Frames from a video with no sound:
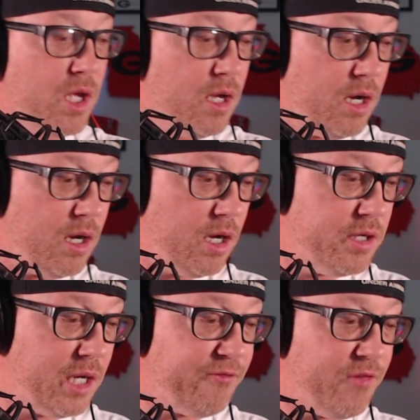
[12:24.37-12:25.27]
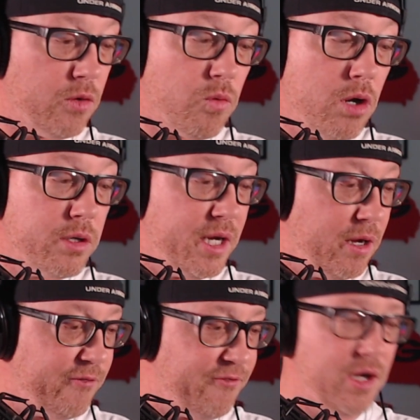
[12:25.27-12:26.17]
Uh, Nick Figueroa, uh,
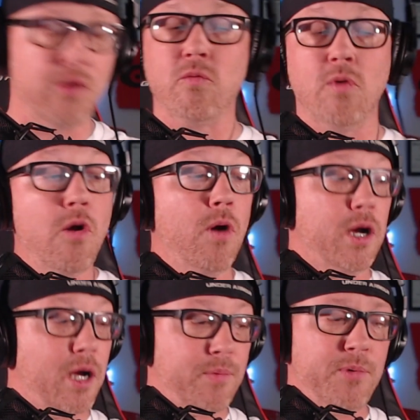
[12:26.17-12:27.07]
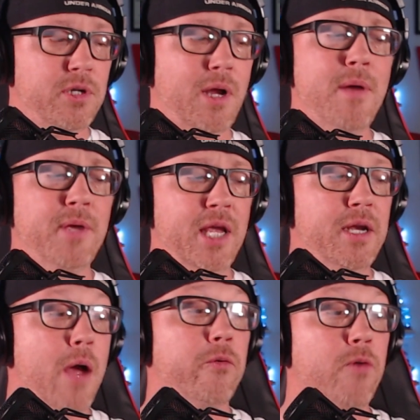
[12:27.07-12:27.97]
Figueroa. I'm pretty, I might be getting
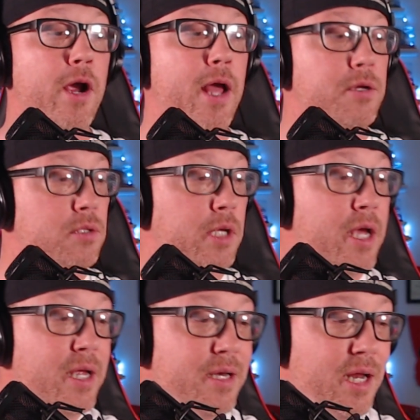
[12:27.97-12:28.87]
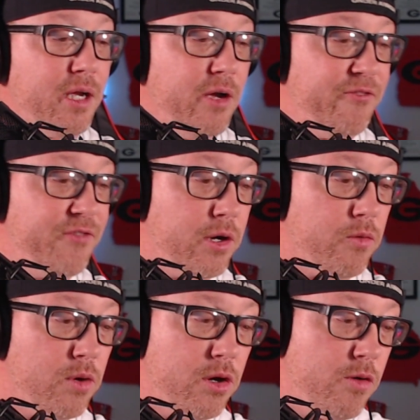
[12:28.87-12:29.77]
that one right actually. Nick
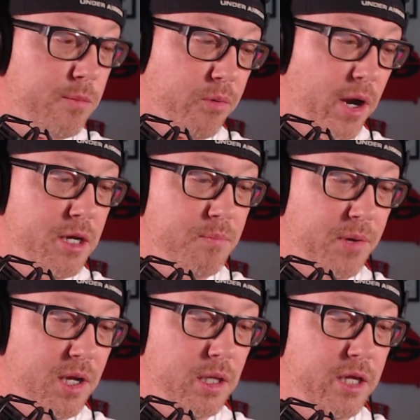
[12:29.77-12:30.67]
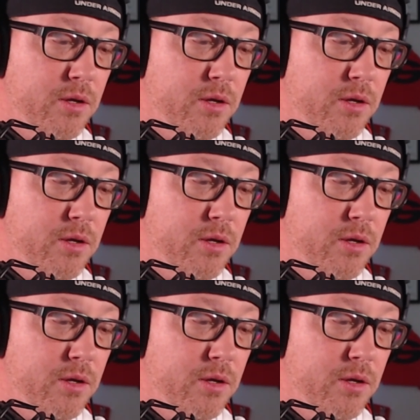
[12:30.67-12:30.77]
Figueroa, Brandon Pili.